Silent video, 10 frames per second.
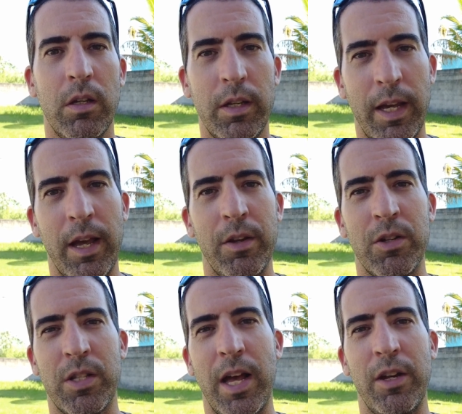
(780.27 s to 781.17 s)
yeah,
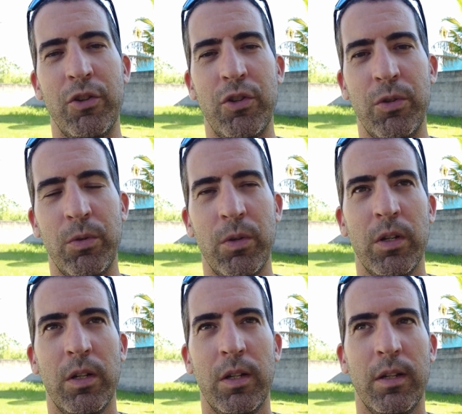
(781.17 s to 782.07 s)
there's that issue.
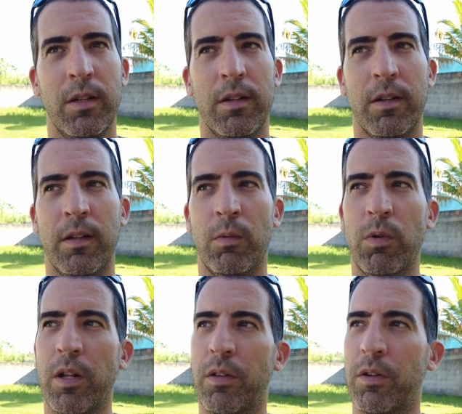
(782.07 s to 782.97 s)

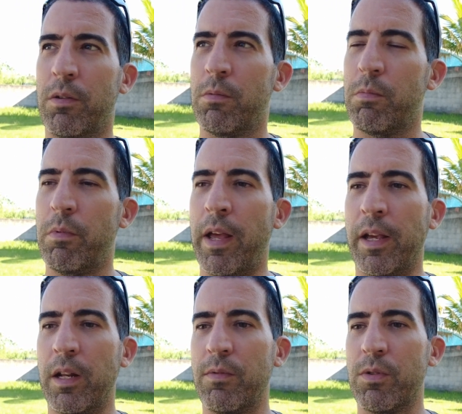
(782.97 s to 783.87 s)
What other
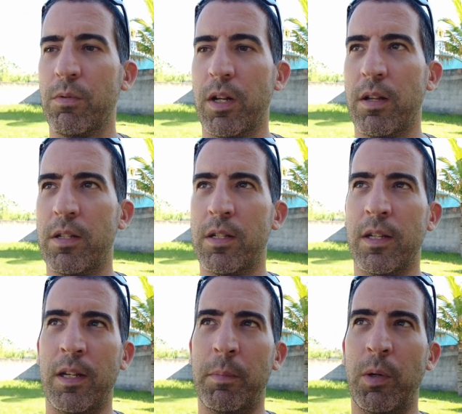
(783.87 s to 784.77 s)
negatives would I
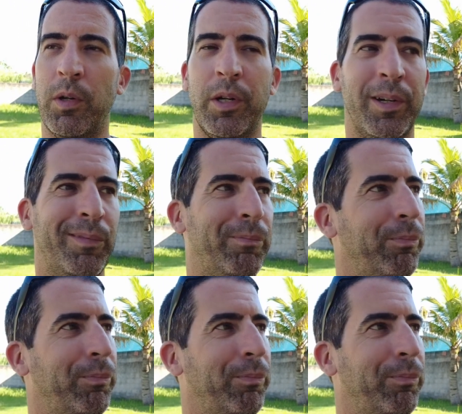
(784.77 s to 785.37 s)
say about here?